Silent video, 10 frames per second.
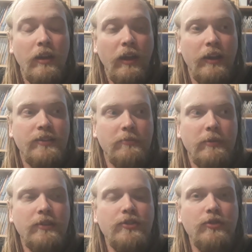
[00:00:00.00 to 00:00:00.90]
It's a
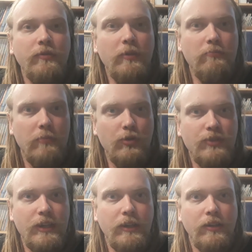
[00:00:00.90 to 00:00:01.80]
mixture of the
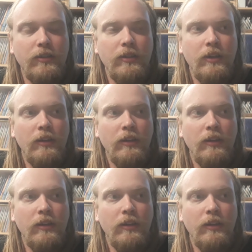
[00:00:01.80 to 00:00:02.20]
music,